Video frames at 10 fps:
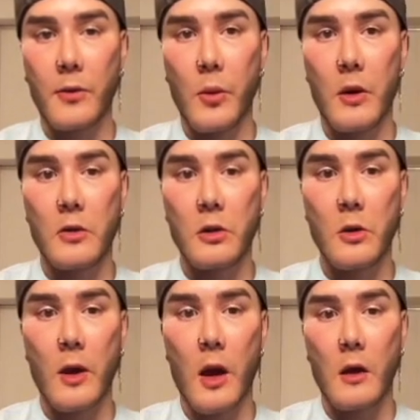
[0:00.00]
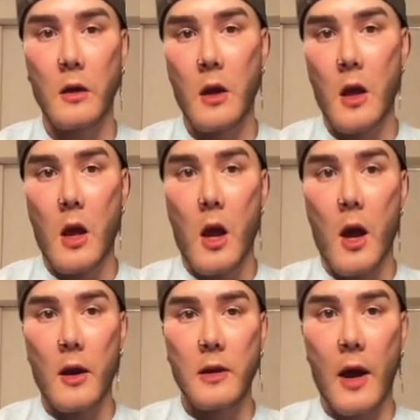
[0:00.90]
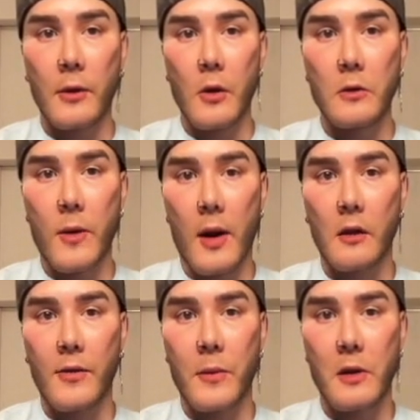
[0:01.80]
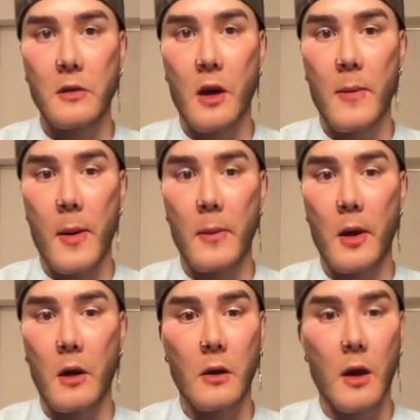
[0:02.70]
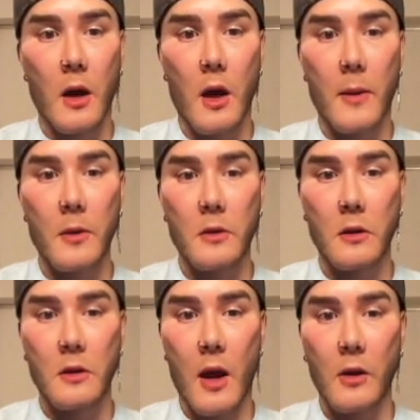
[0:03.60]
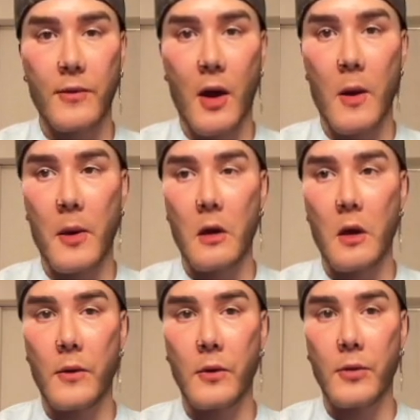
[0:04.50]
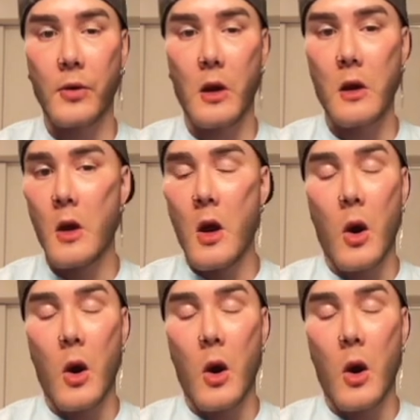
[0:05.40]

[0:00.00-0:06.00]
which you can uh, download directly from my site, mehlmanmedical.com using the download file button here for free,